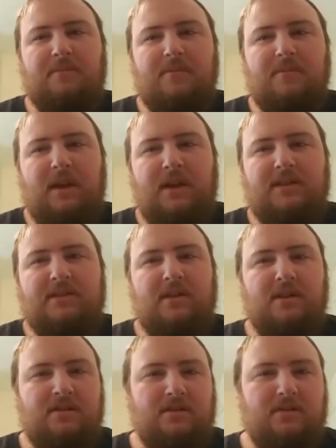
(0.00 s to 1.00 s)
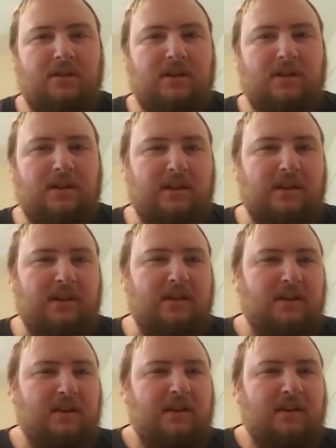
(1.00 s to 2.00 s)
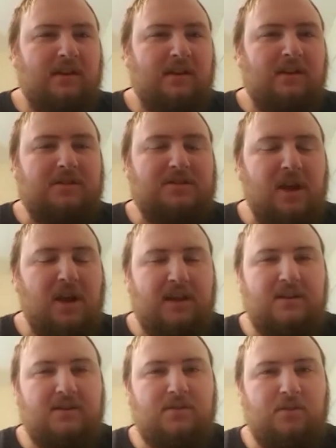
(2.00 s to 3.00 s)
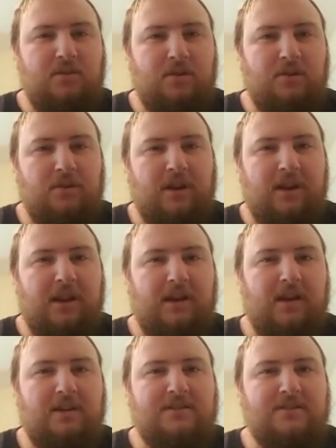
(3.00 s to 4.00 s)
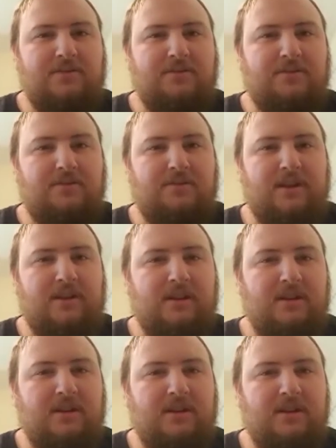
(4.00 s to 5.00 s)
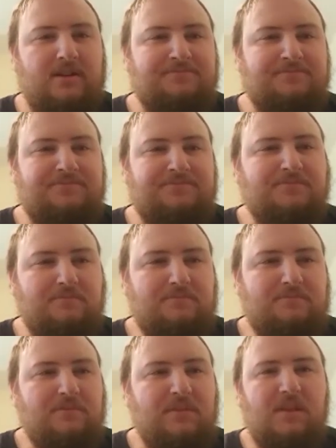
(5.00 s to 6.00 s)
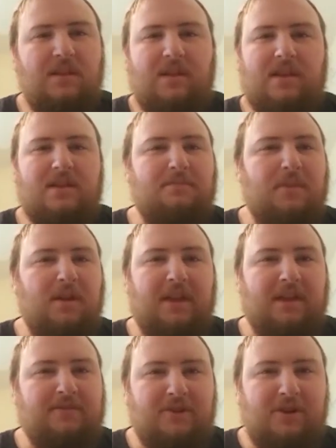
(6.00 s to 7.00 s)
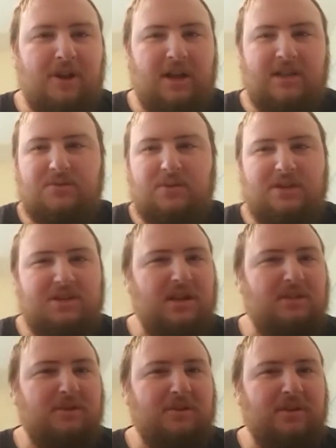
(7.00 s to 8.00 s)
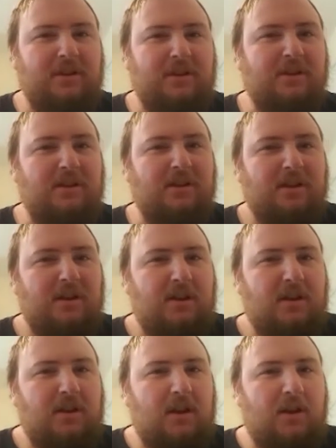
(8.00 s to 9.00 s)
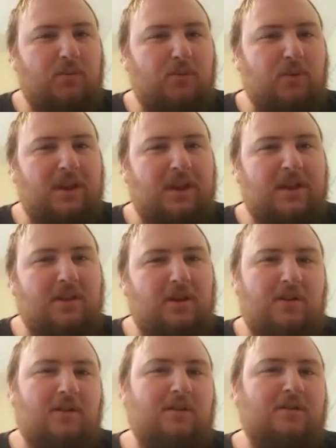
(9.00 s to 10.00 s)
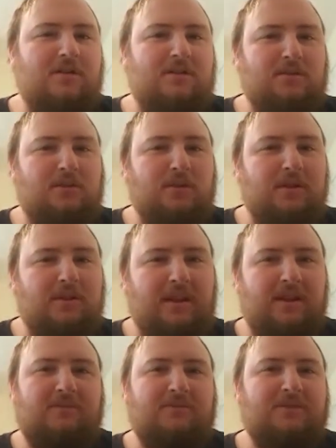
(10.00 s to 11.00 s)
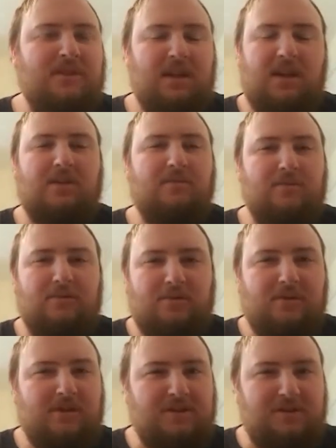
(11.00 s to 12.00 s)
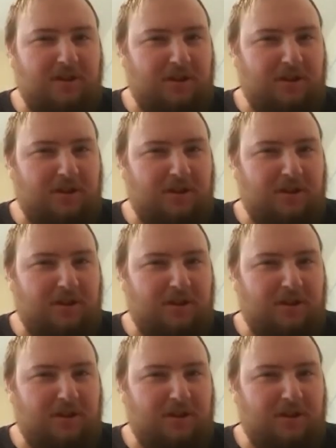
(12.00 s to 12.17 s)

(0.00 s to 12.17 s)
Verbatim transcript: I started touring trying to tour right out of high school. Like a month after graduation, I booked like a week long tour that was terrible, 'cause you know